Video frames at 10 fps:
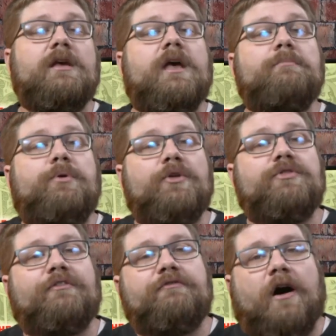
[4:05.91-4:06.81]
and put
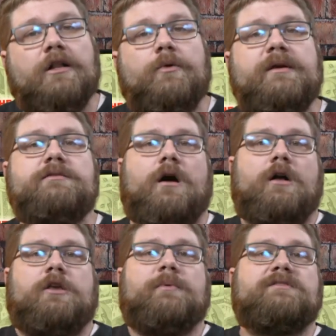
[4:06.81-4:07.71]
the following
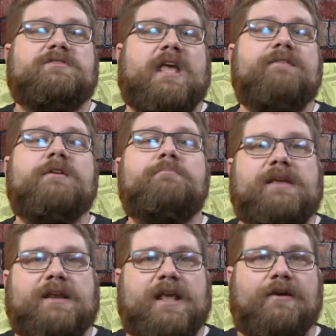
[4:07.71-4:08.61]
documents saved in
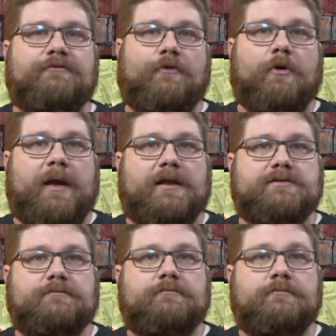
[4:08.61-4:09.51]
PDF format.